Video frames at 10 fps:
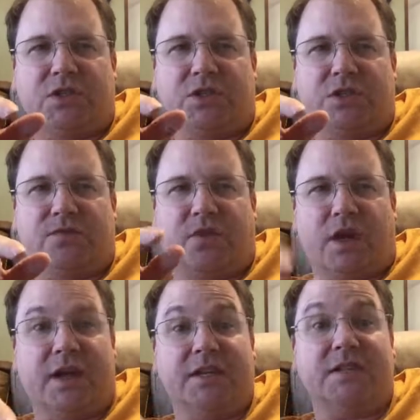
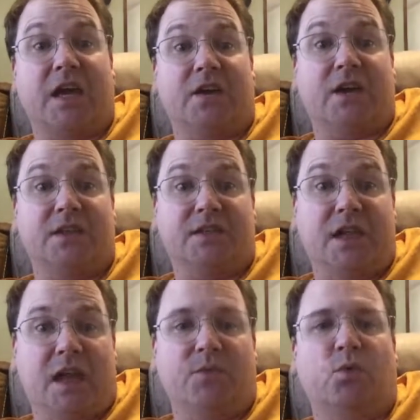Friday and Saturday's
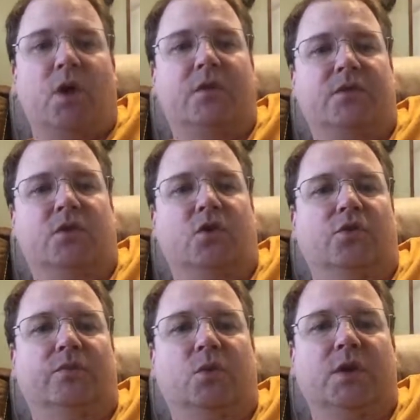games. Wherever the girls
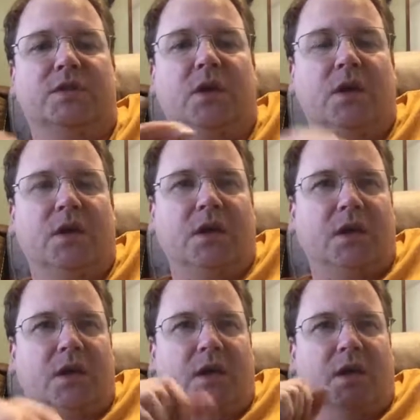and boys
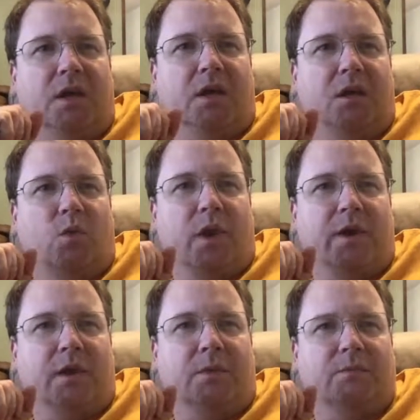wind
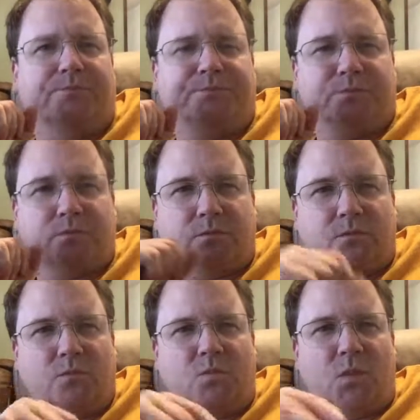up,
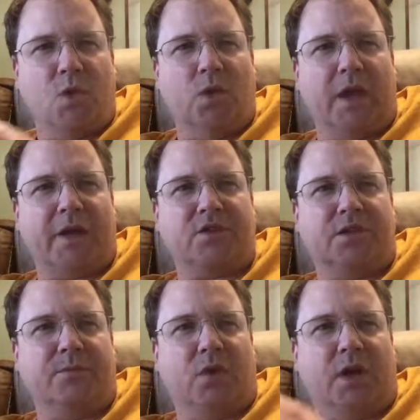we'll actually
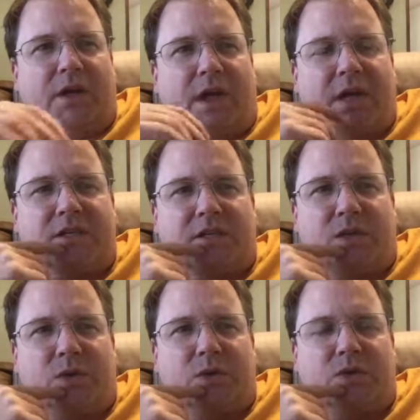broadcast
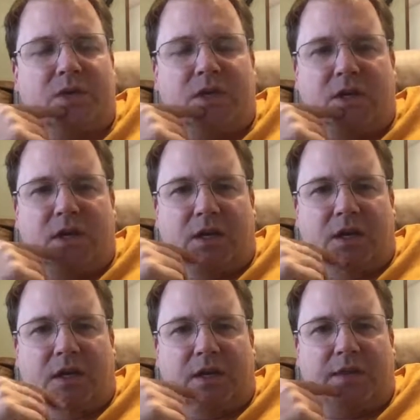those.
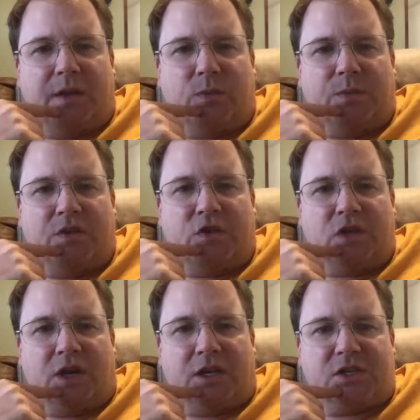And that will be
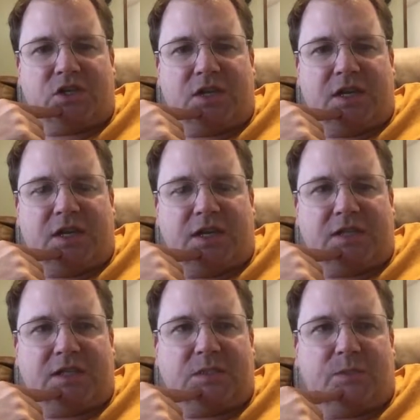Josh and
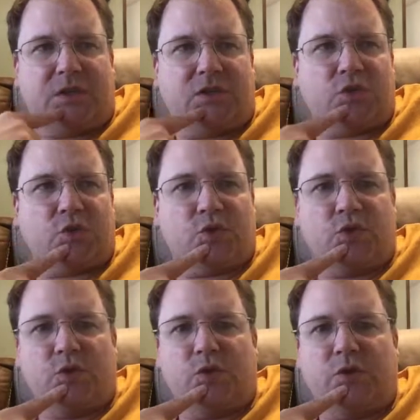Spencer
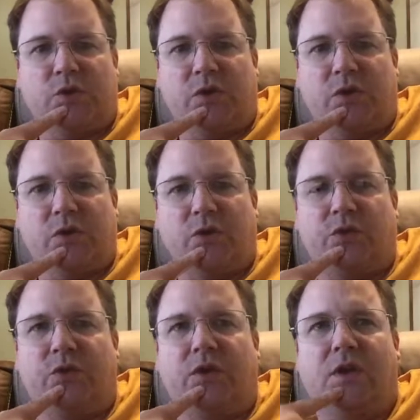doing those.
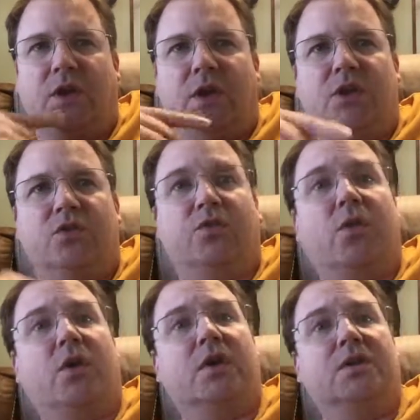As
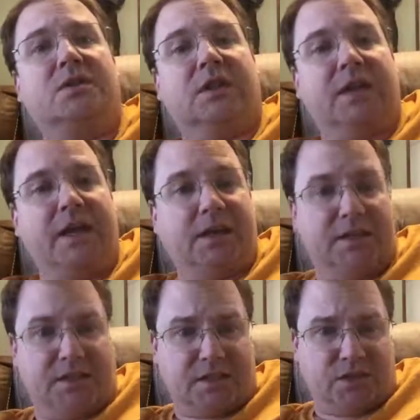far as Lakeland
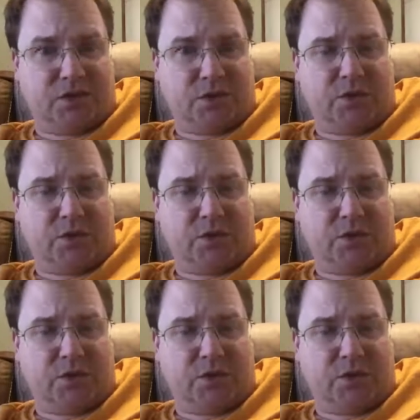is concerned,